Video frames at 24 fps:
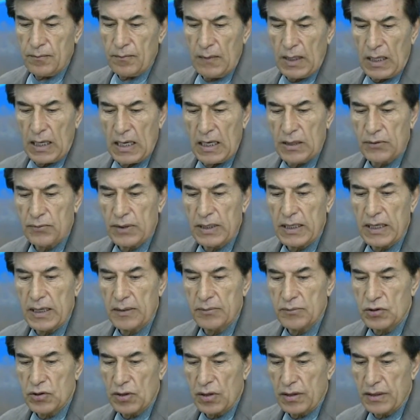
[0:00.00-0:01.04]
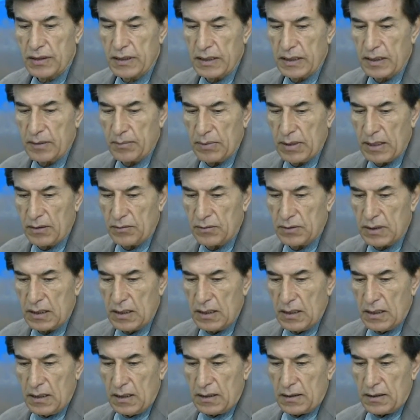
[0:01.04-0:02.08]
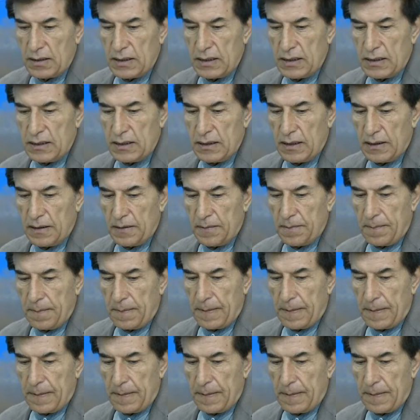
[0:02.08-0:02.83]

And when I'm talking about the uh,